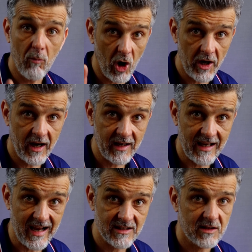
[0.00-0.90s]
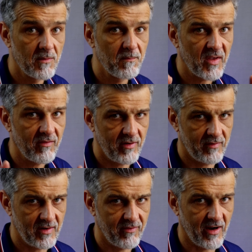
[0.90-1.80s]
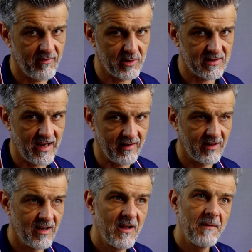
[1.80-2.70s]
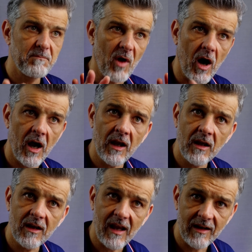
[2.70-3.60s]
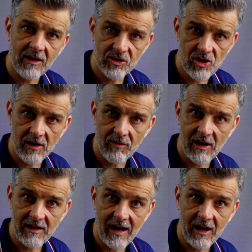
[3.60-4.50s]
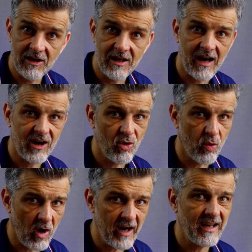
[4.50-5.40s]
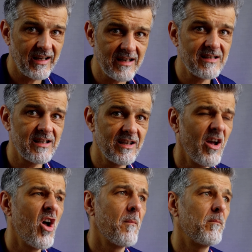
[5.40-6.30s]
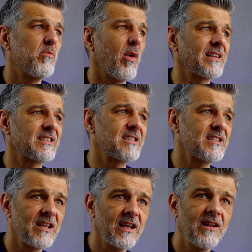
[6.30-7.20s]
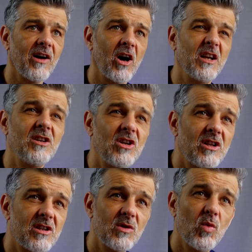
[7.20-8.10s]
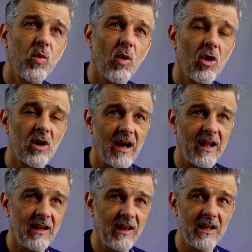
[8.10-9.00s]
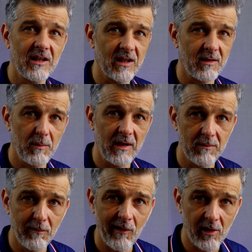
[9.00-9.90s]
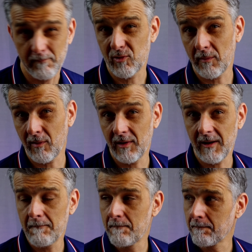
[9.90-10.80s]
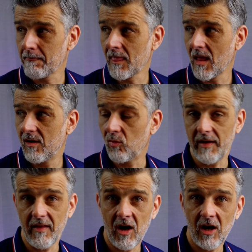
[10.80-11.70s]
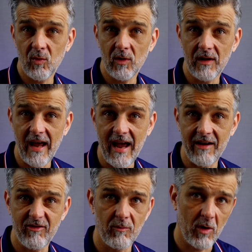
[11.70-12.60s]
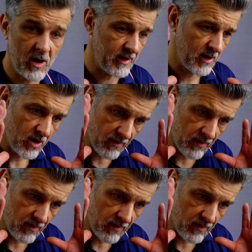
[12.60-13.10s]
my ideas 55%. I can generate the idea quite easy, but still I need to work a little bit more. Probably when I will have my